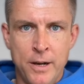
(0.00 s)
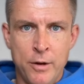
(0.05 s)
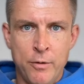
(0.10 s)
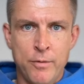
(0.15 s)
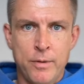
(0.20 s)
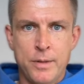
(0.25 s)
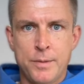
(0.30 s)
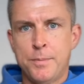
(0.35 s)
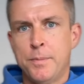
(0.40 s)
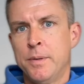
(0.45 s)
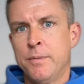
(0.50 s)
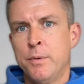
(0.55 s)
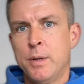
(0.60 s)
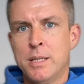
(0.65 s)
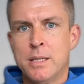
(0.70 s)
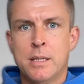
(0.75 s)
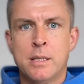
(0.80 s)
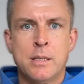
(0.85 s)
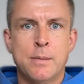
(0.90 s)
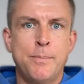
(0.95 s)
I O L
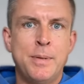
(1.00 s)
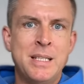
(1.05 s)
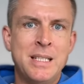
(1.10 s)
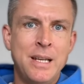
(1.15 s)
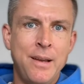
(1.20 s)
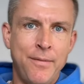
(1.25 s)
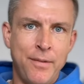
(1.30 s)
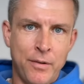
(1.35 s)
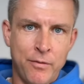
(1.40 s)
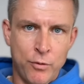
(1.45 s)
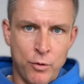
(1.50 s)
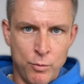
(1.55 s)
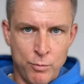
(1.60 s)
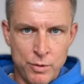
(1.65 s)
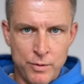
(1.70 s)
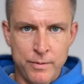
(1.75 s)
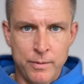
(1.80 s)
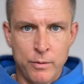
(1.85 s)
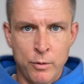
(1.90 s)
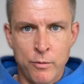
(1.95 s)
with specific form
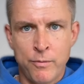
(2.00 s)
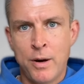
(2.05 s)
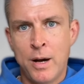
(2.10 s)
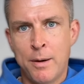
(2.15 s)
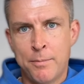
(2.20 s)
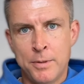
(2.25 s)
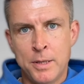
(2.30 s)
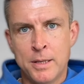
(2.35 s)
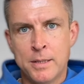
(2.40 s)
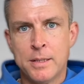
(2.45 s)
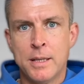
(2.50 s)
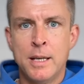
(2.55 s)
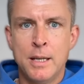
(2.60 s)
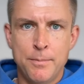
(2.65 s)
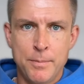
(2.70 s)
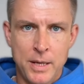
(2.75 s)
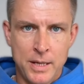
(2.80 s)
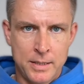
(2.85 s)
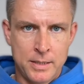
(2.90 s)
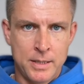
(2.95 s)
of haptics, it
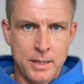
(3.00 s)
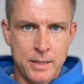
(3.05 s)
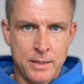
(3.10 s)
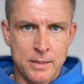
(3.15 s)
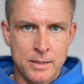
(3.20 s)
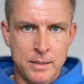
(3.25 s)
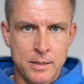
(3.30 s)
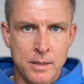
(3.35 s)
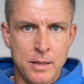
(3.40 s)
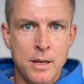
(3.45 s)
makes sense.